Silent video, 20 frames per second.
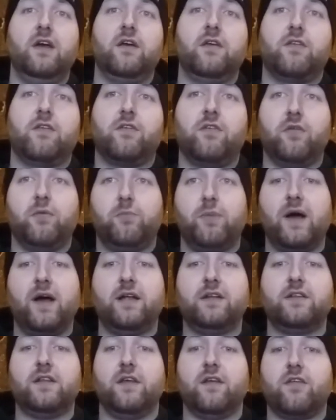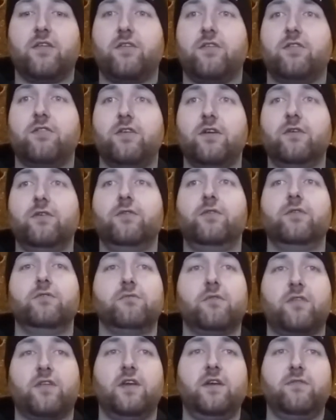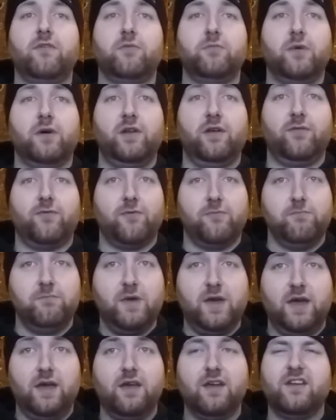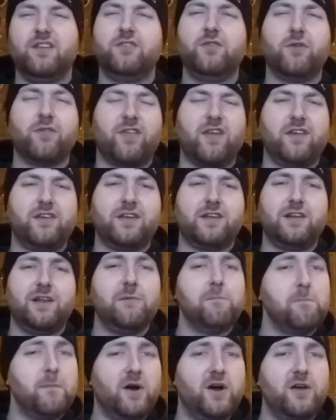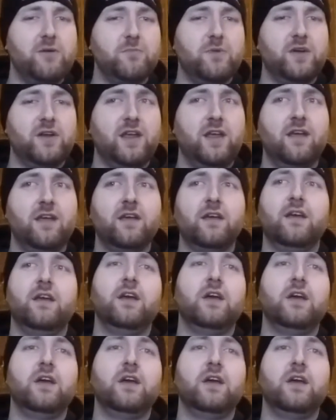So the band is still receiving money from me, not technically my money,